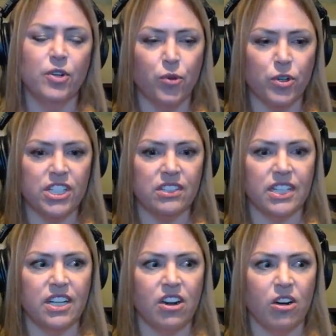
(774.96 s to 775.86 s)
you know,
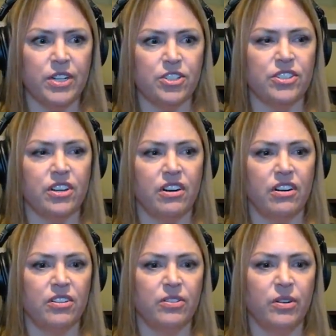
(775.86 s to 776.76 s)
fortunately, our measures
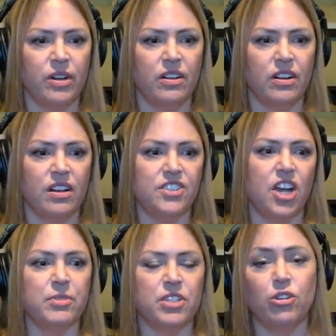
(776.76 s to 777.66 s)
are
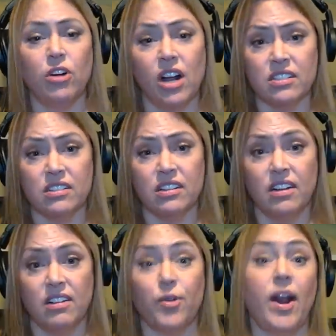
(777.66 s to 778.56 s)
adopted across
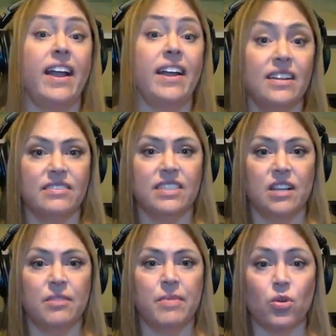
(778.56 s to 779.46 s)
a variety of
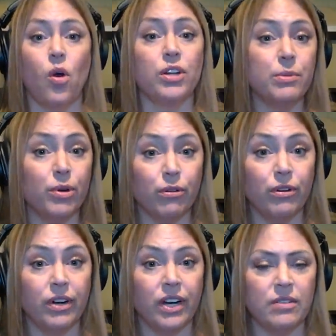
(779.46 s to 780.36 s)
CMS quality
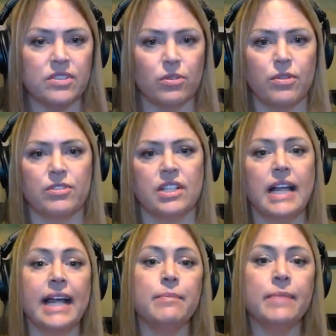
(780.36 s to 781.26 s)
programs, so
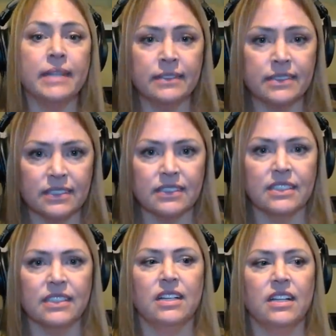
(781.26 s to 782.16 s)
there's alignment.
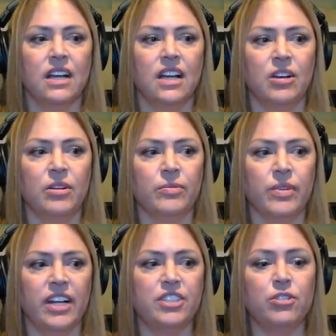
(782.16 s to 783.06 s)
Um,